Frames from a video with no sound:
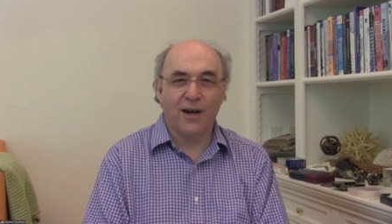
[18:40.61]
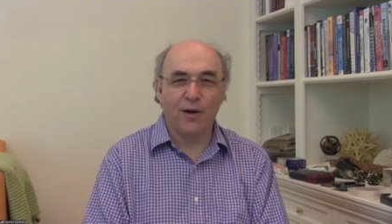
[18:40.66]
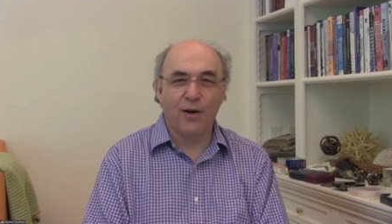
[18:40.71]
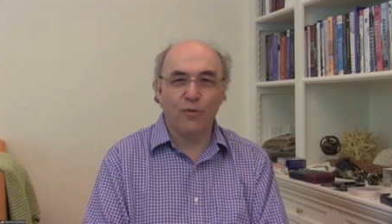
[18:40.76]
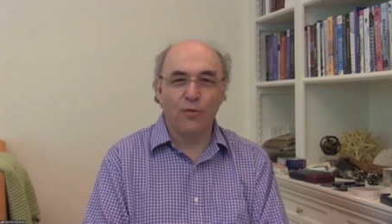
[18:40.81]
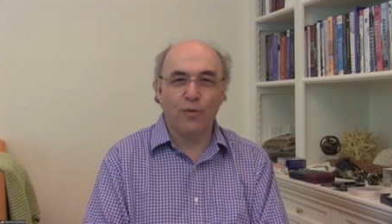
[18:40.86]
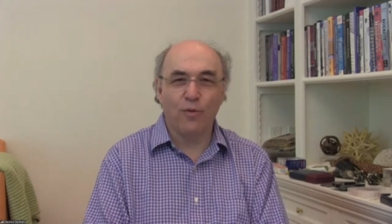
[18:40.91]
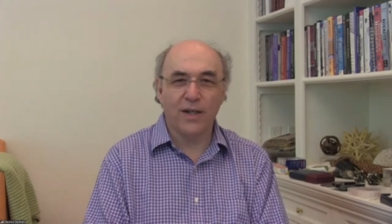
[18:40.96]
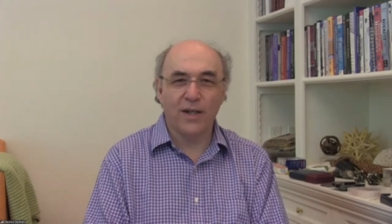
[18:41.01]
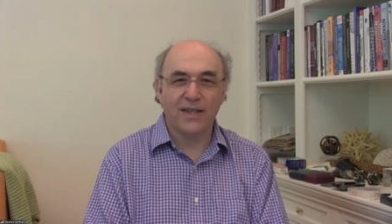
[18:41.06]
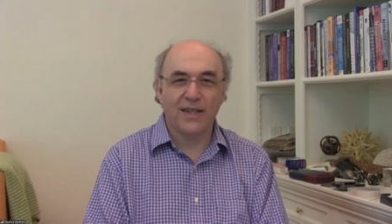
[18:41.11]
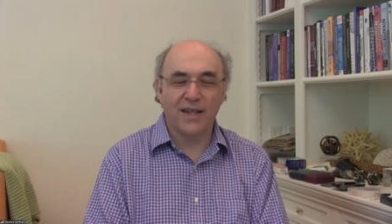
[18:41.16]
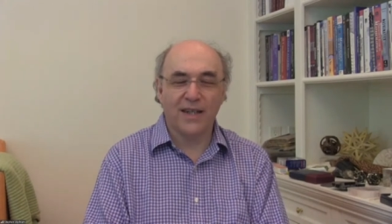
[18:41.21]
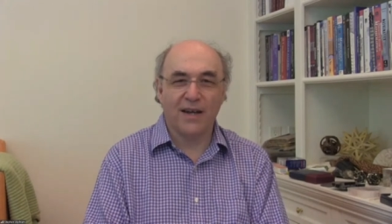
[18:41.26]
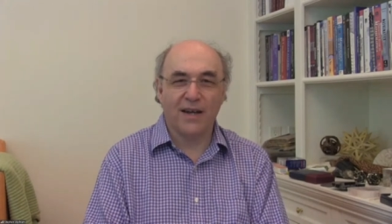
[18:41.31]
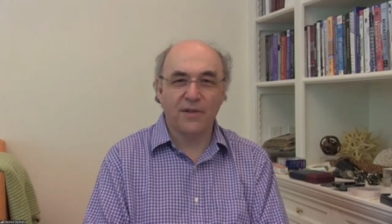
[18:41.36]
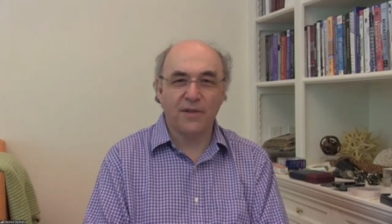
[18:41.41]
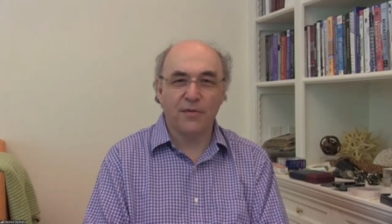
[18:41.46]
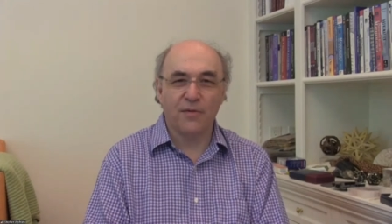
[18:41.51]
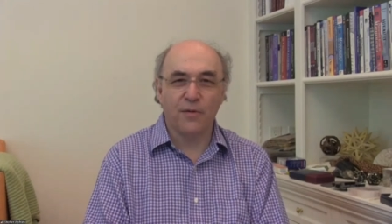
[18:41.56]
one can
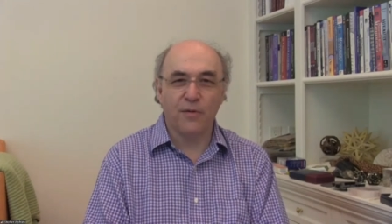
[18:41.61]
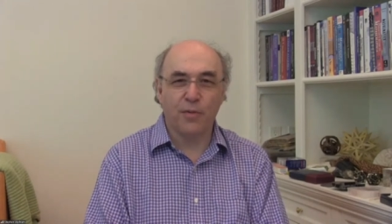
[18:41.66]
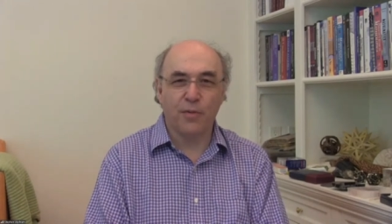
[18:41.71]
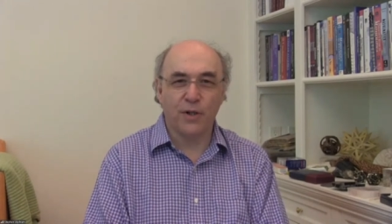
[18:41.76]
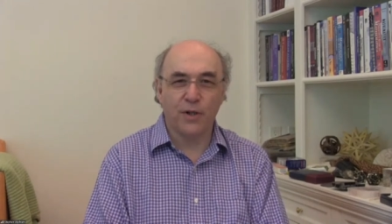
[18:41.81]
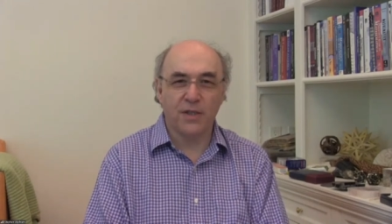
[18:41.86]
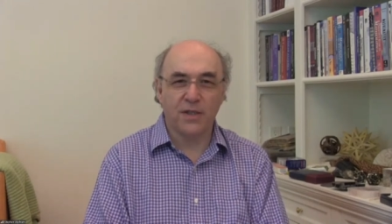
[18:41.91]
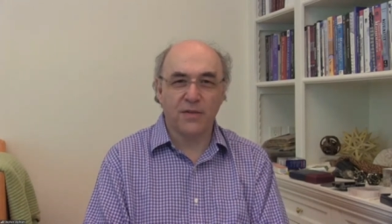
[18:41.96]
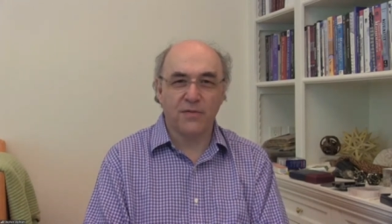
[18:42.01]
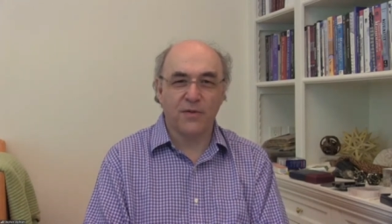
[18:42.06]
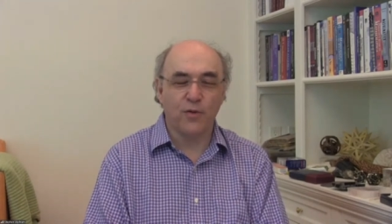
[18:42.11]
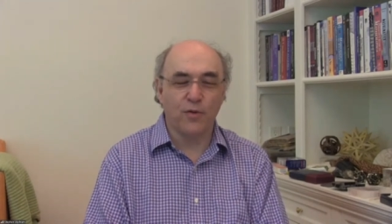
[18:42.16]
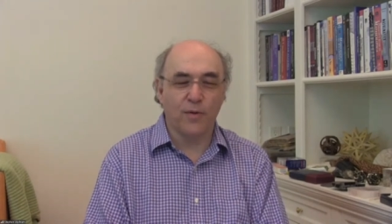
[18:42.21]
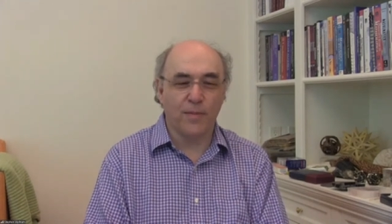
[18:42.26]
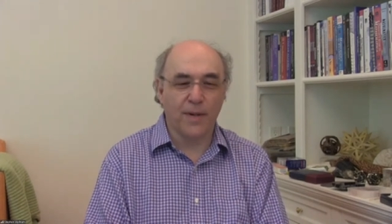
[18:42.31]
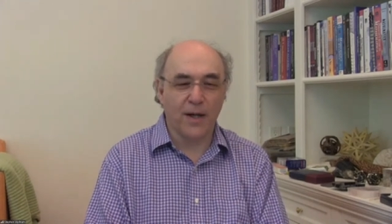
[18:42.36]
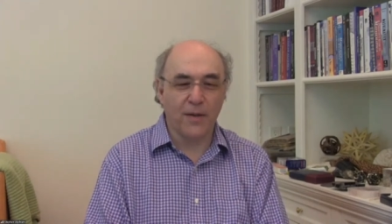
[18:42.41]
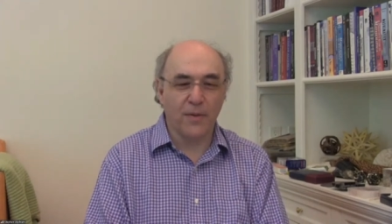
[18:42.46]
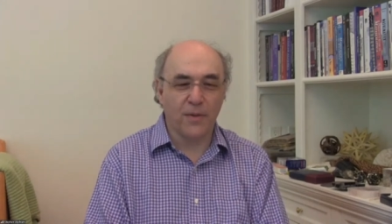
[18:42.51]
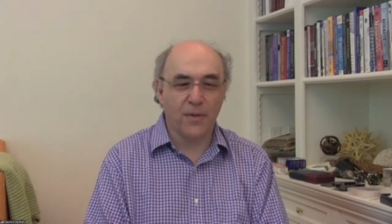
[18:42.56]
have different points of view
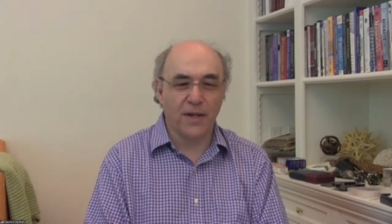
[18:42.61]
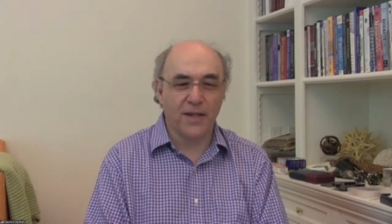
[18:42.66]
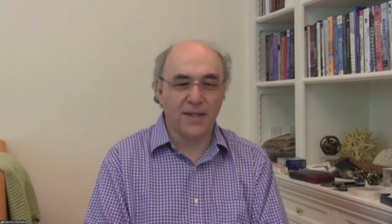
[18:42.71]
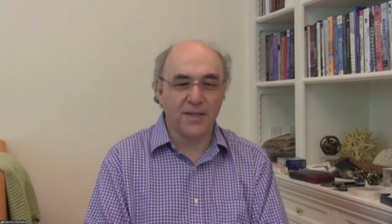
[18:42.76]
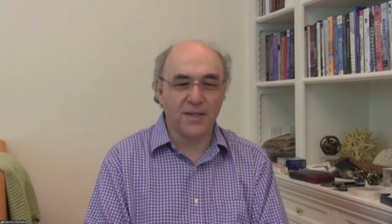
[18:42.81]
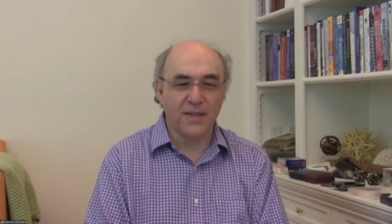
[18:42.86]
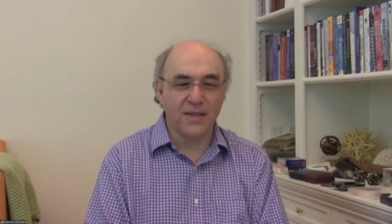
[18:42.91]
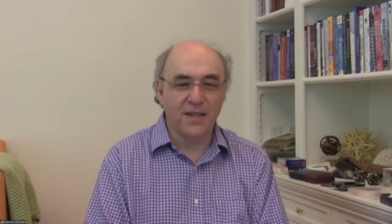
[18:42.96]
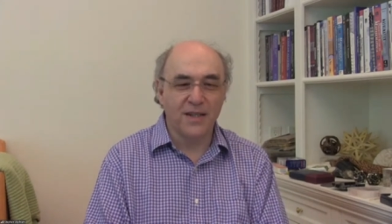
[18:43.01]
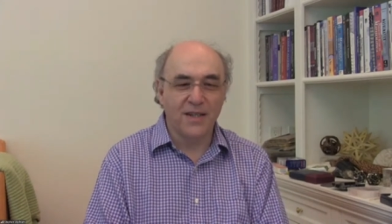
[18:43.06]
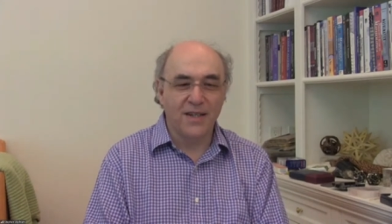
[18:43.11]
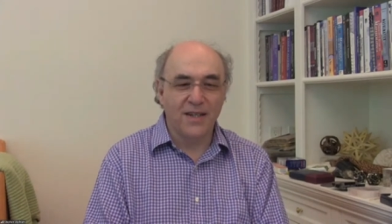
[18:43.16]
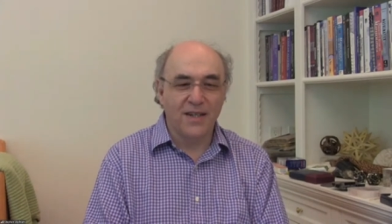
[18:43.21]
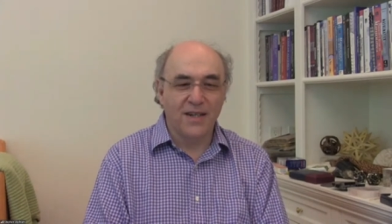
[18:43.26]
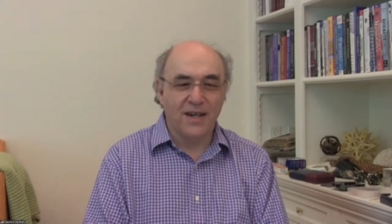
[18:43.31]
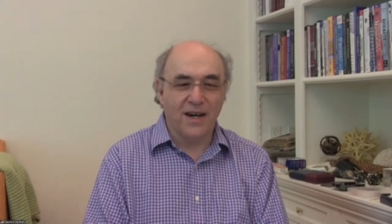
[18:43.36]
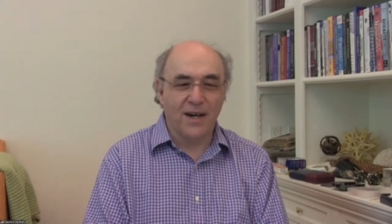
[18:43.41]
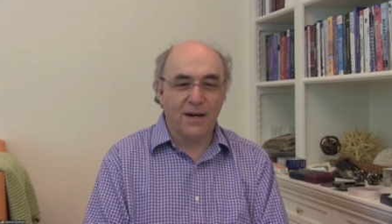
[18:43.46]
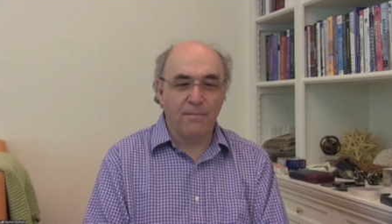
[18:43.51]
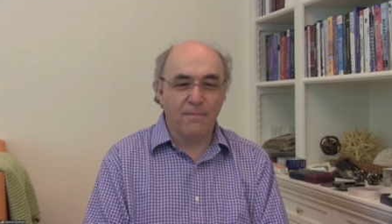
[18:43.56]
about things.
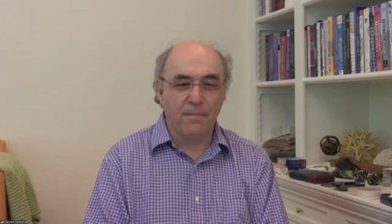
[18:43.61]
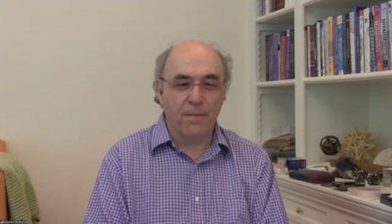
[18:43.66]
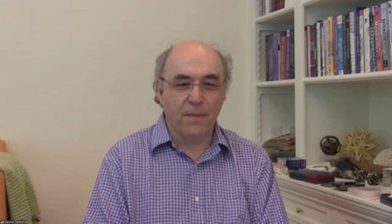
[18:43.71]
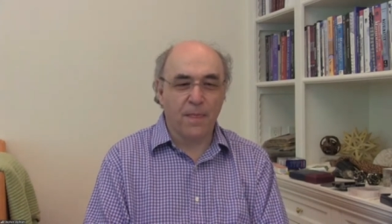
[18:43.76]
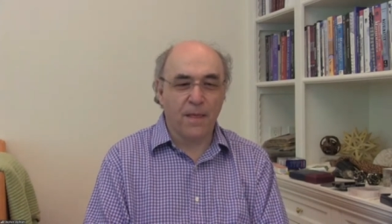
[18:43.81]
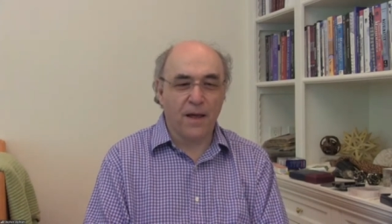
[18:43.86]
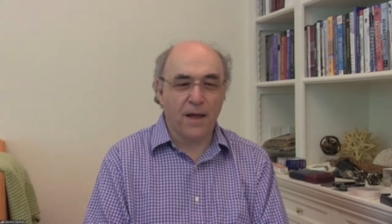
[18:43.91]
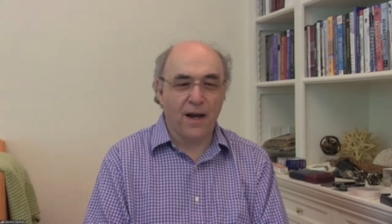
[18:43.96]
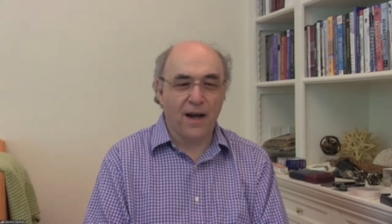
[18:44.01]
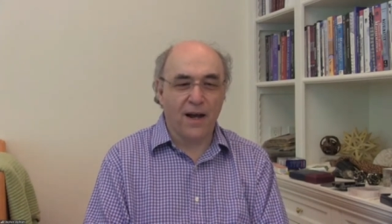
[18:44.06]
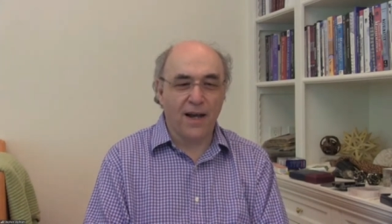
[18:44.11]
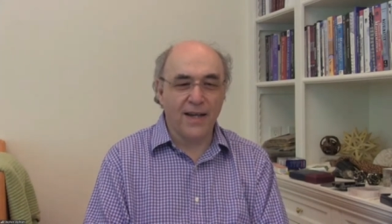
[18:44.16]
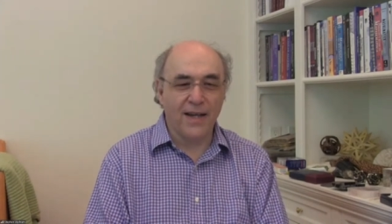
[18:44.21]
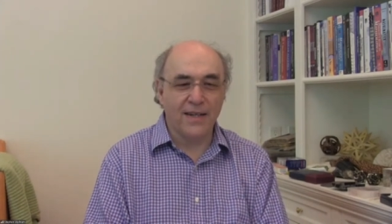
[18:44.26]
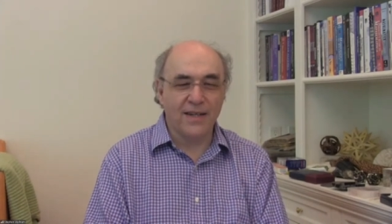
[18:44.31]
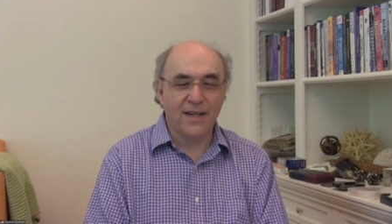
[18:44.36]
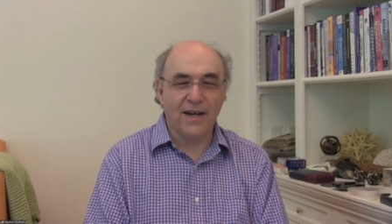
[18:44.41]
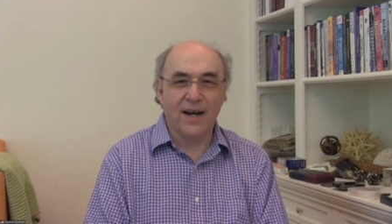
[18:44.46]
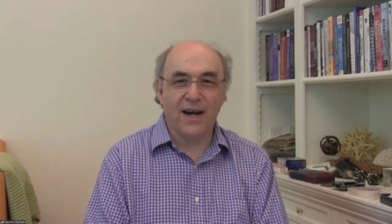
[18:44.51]
I